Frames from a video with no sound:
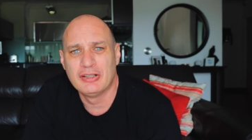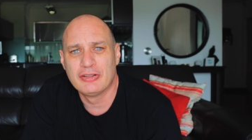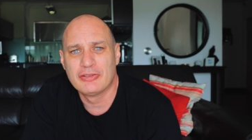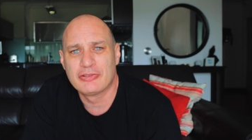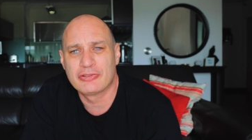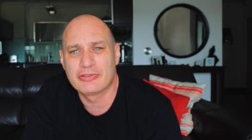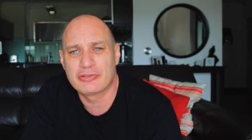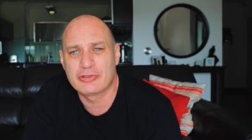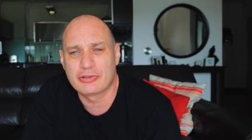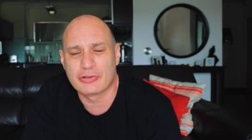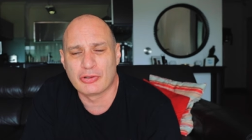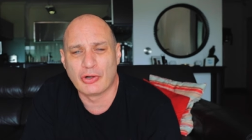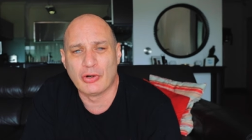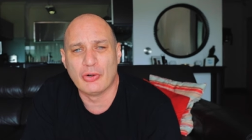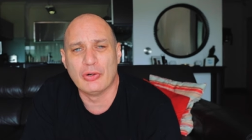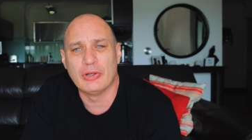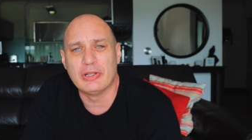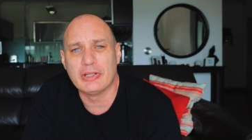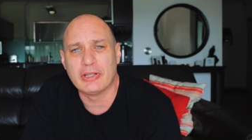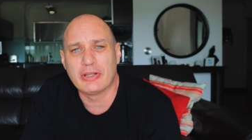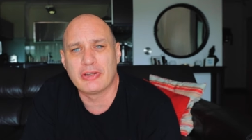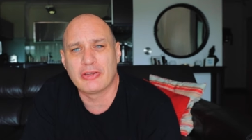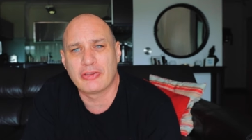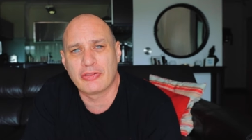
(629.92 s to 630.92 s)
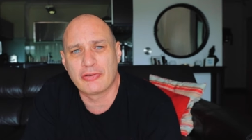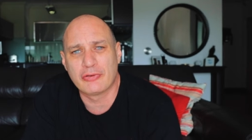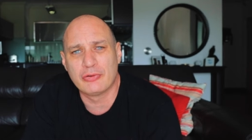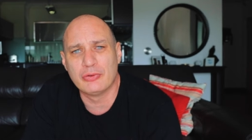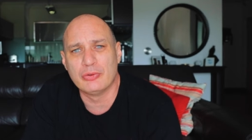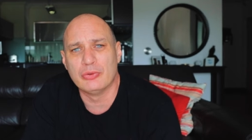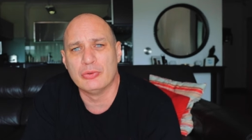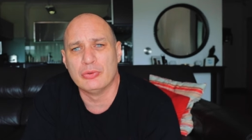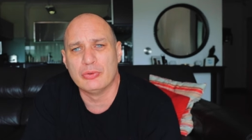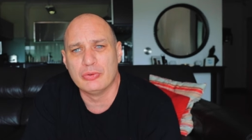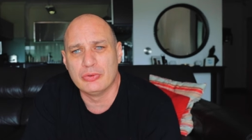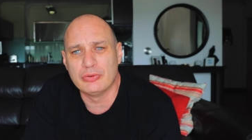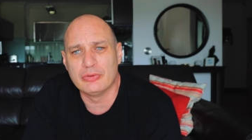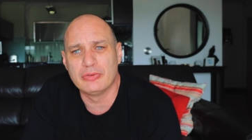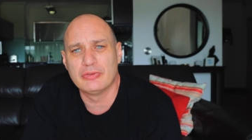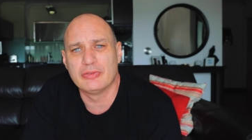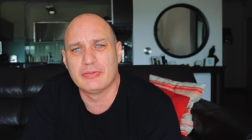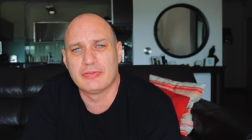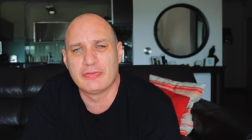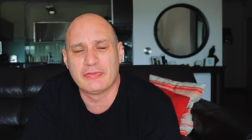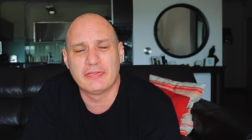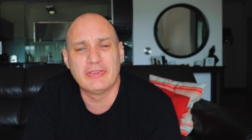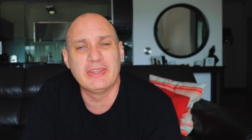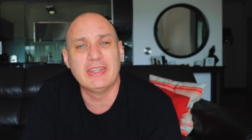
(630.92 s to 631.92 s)
scrolling through
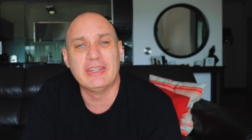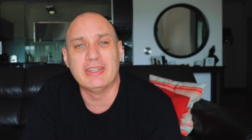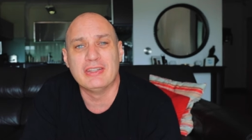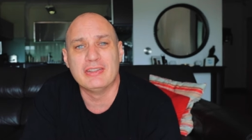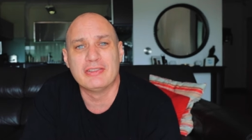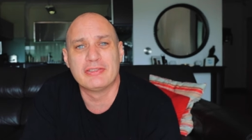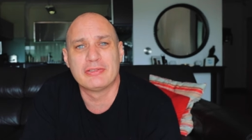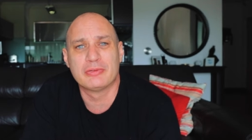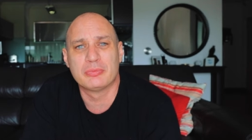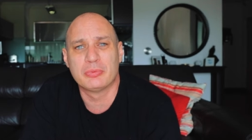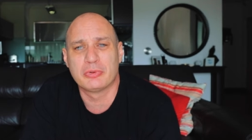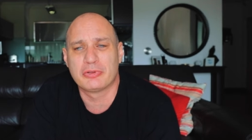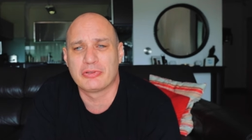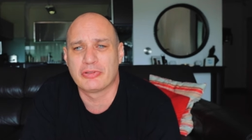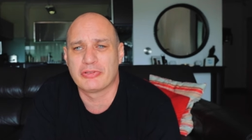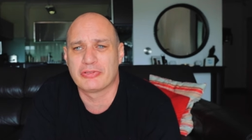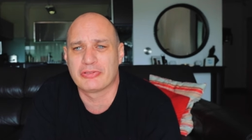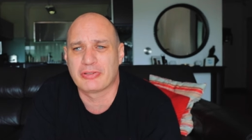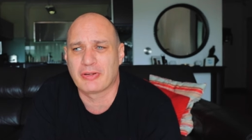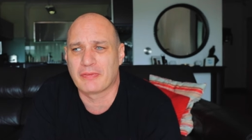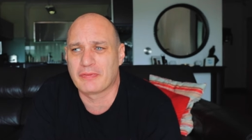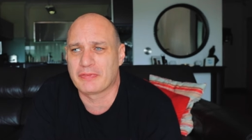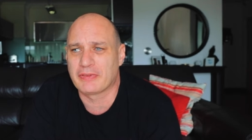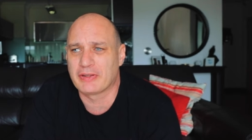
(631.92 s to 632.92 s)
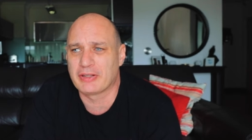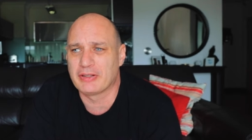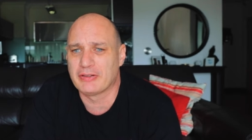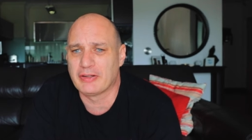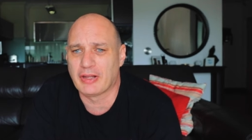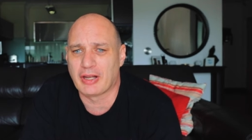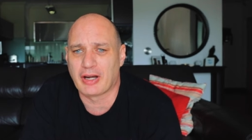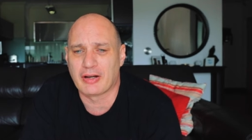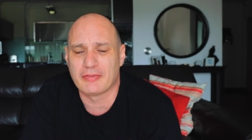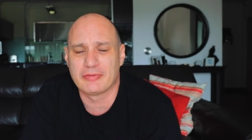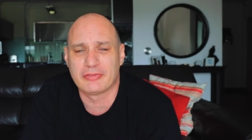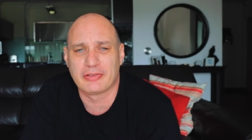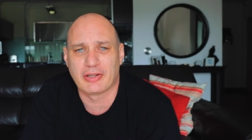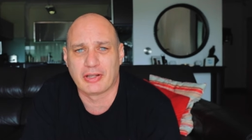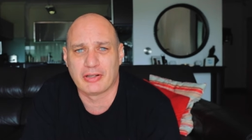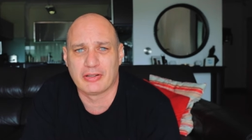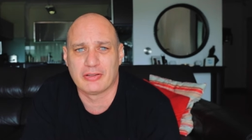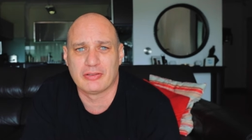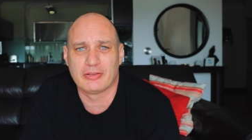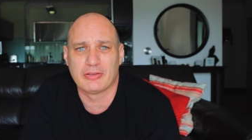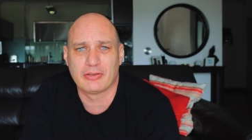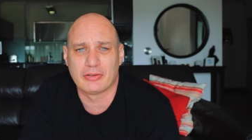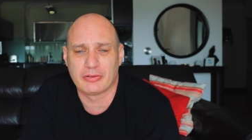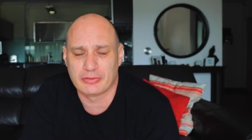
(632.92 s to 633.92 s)
feeds, which is something that I've
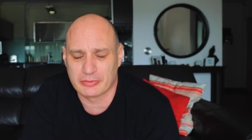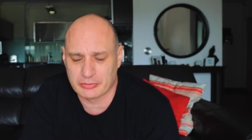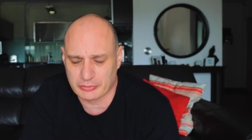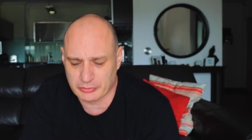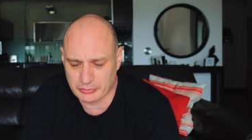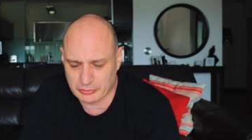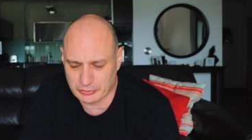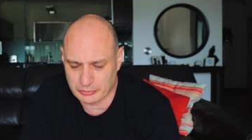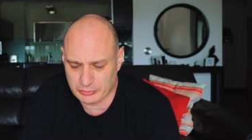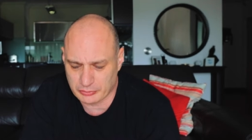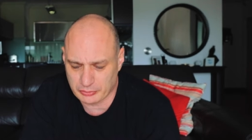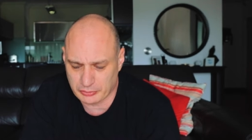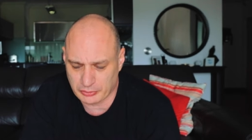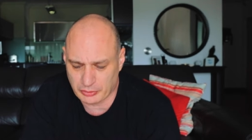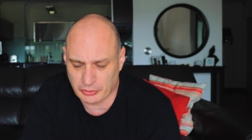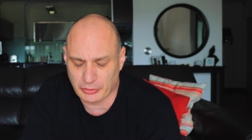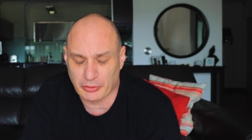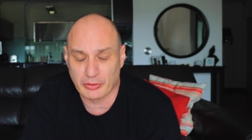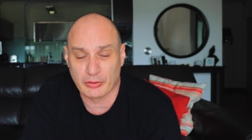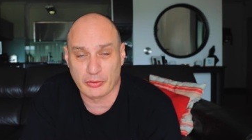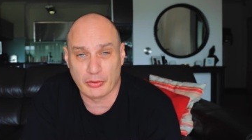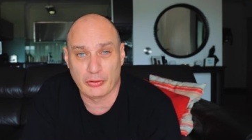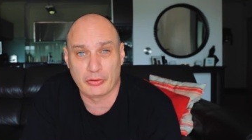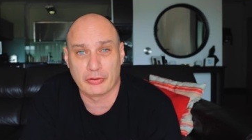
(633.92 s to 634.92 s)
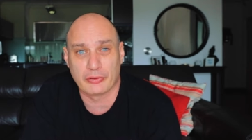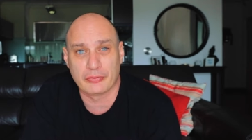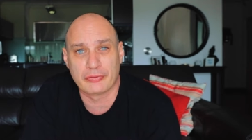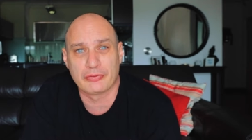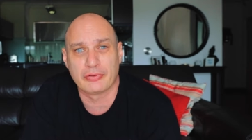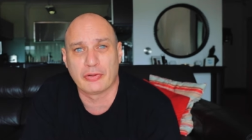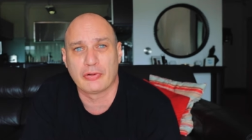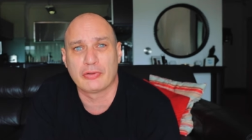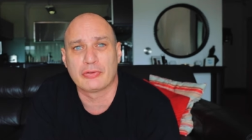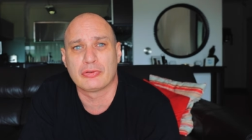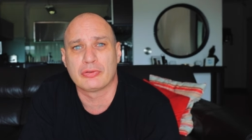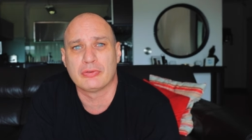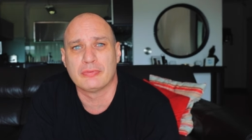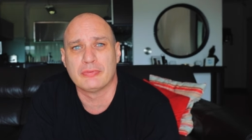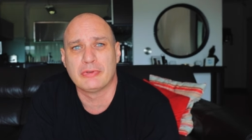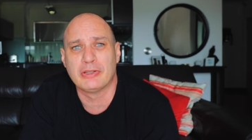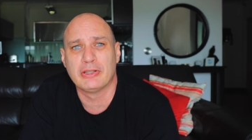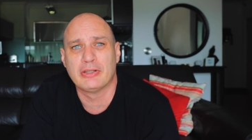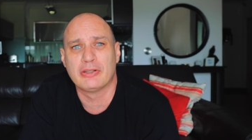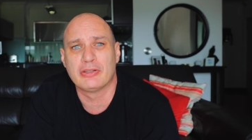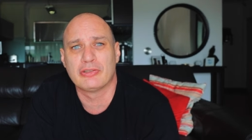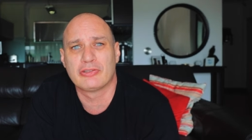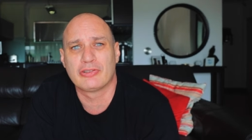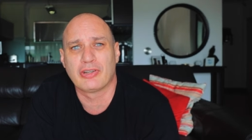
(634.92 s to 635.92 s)
done on a lot of social
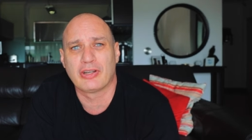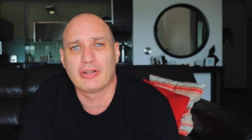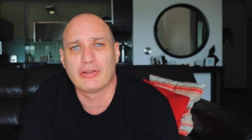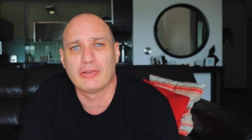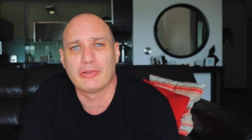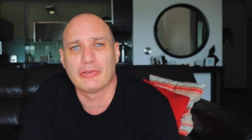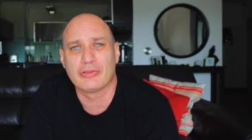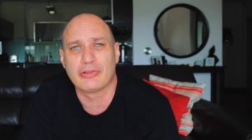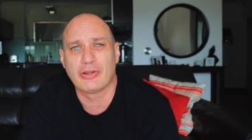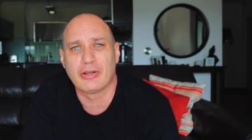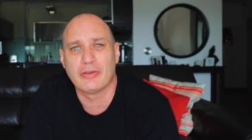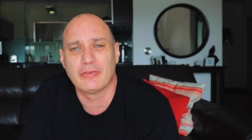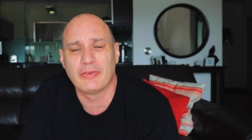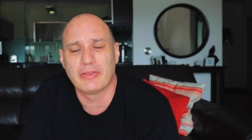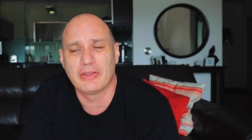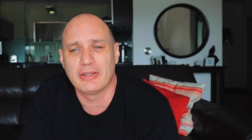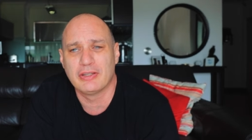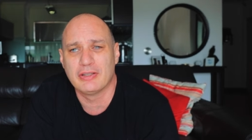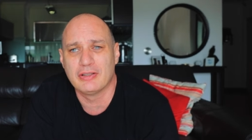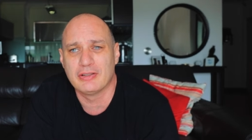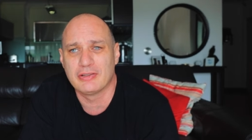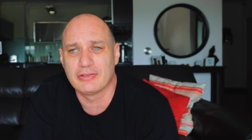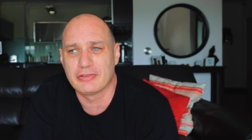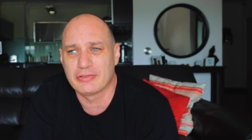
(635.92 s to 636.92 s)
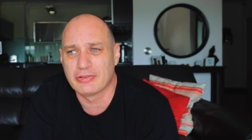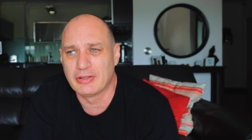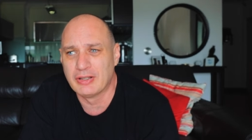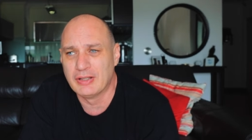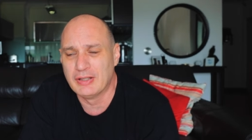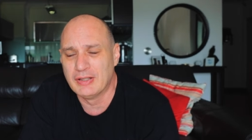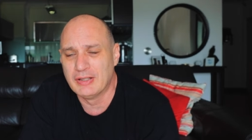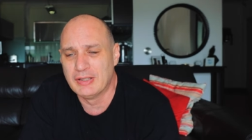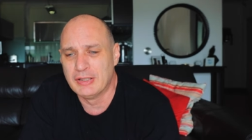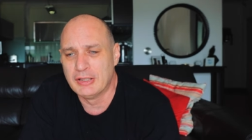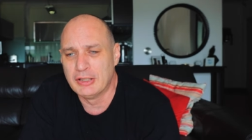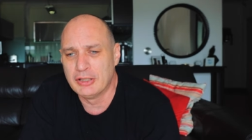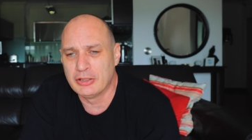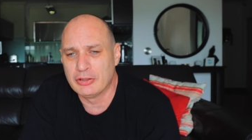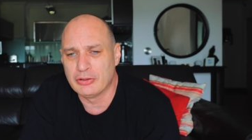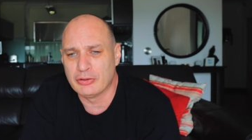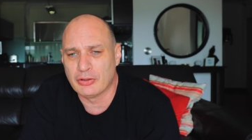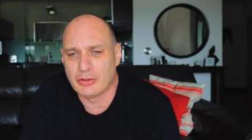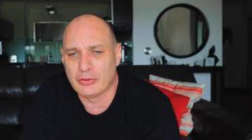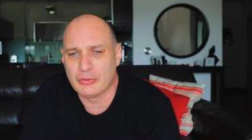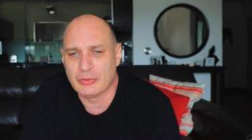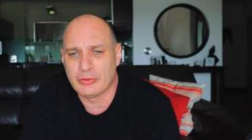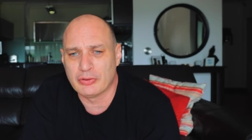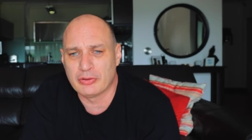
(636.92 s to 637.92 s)
media channels over the years. You
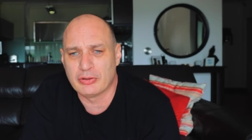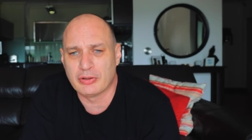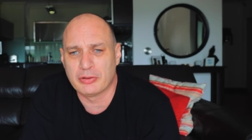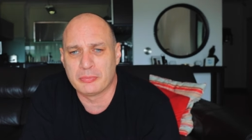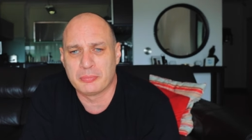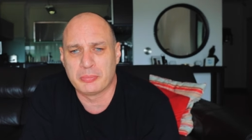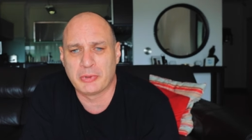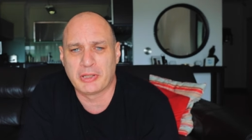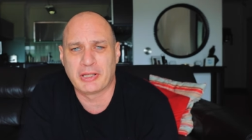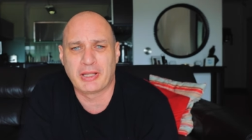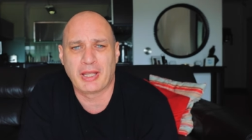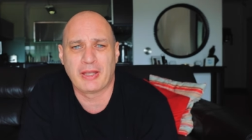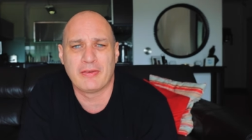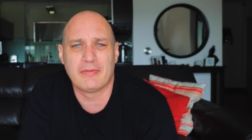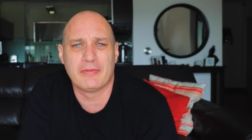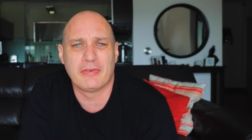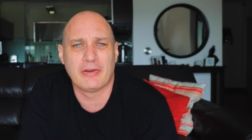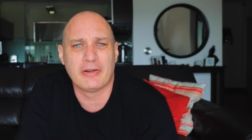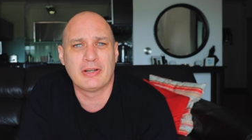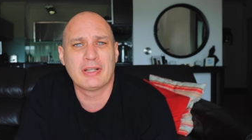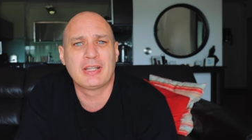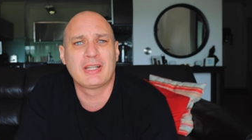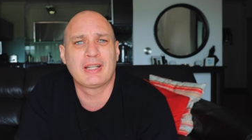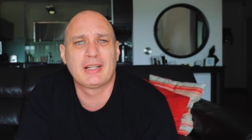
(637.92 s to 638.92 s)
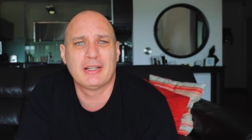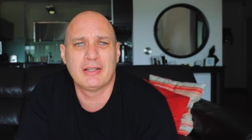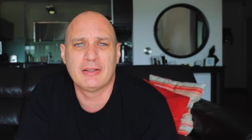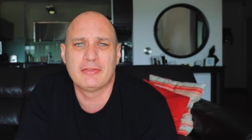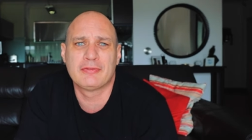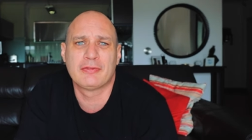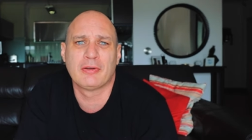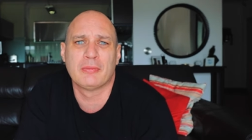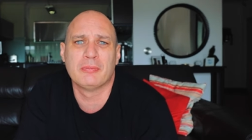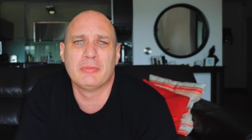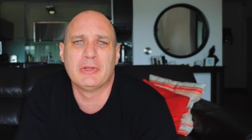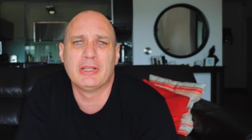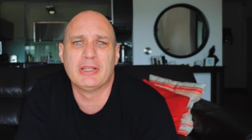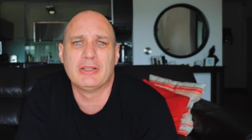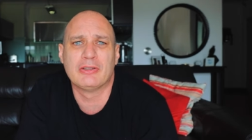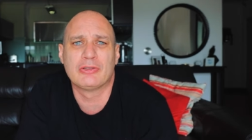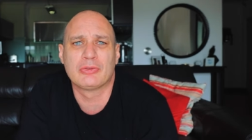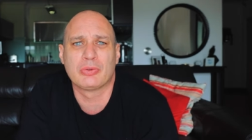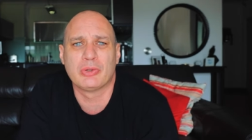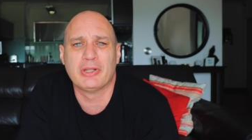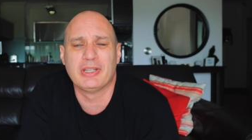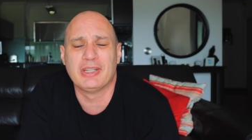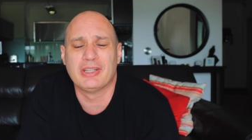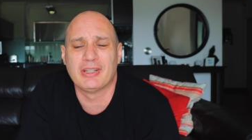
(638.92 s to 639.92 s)
know, it became very clear for me in
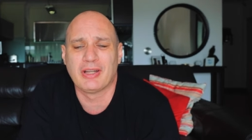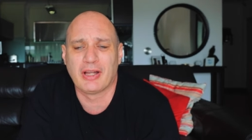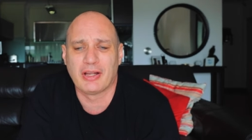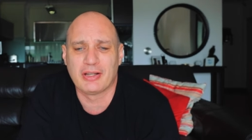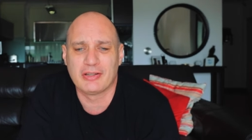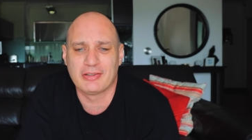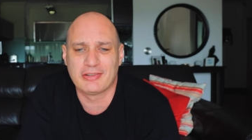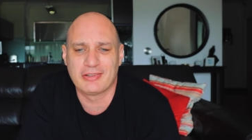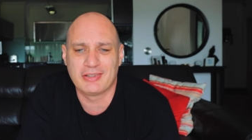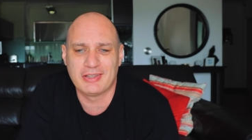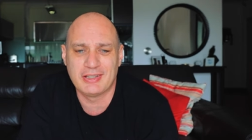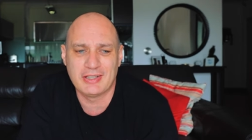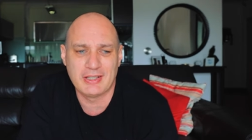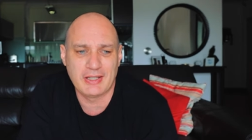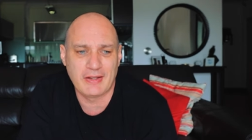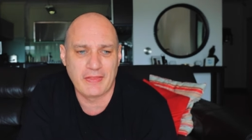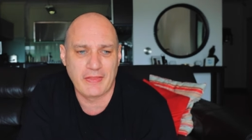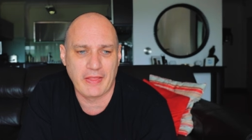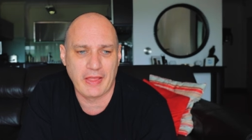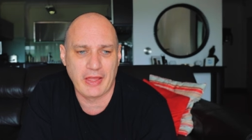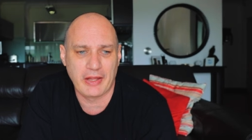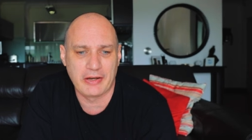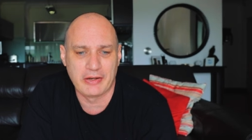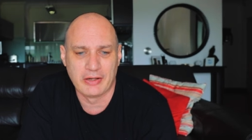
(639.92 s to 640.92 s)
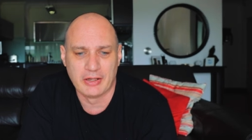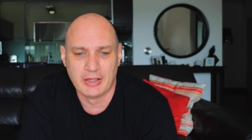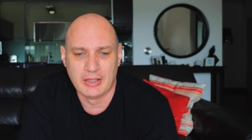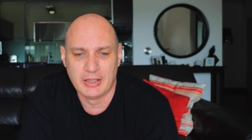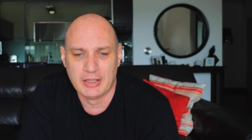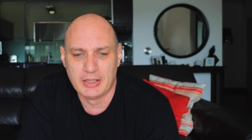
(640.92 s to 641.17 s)
2019 that